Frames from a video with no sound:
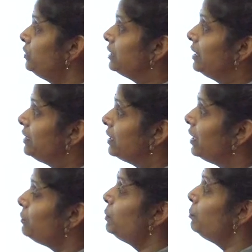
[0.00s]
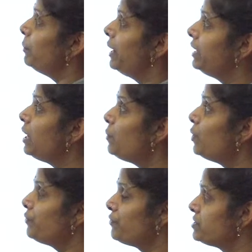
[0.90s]
The term
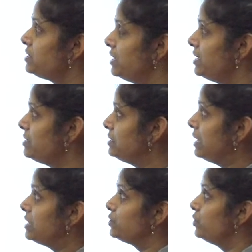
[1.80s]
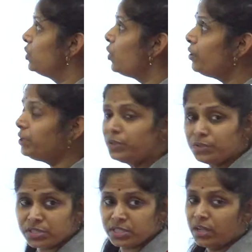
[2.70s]
metamorphosis is not
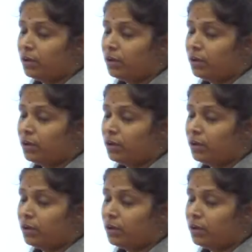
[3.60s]
used